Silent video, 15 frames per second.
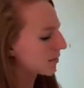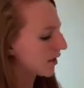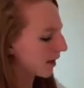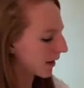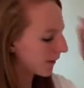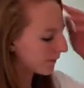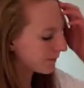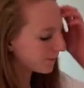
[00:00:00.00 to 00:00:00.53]

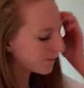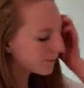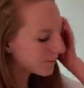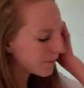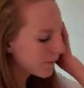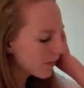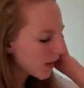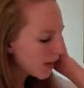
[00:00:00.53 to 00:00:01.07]
height.
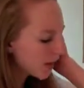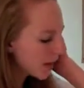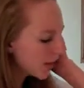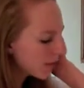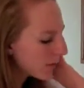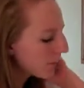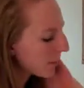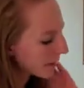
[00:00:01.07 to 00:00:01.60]

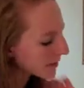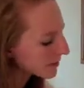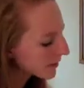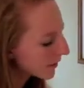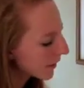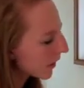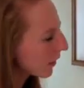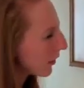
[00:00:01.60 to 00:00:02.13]
And
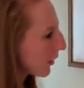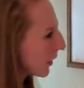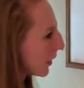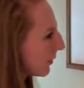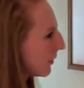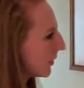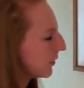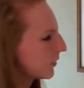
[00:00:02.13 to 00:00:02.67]
basically all you're
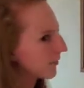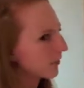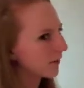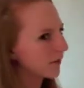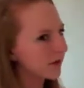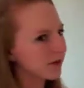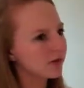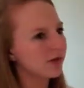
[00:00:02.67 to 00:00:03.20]
going to be doing
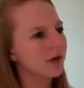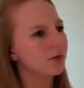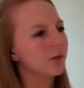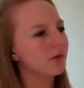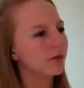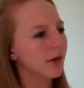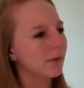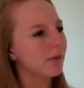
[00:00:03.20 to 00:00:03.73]
for these, like
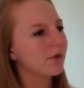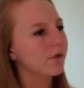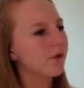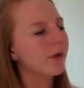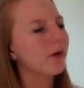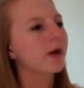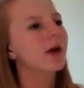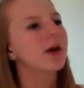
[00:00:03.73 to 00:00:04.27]
we've done
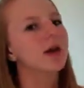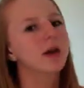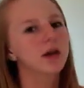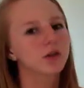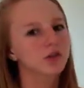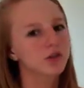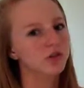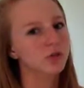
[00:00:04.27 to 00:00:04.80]
before,
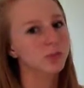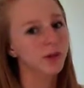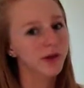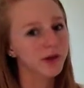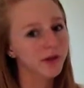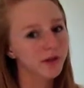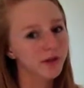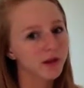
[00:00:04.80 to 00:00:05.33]
is just
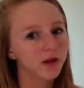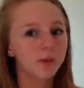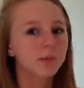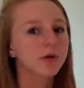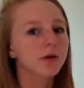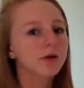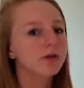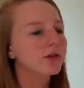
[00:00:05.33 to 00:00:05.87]
plug in the
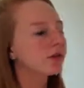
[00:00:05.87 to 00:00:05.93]
numbers.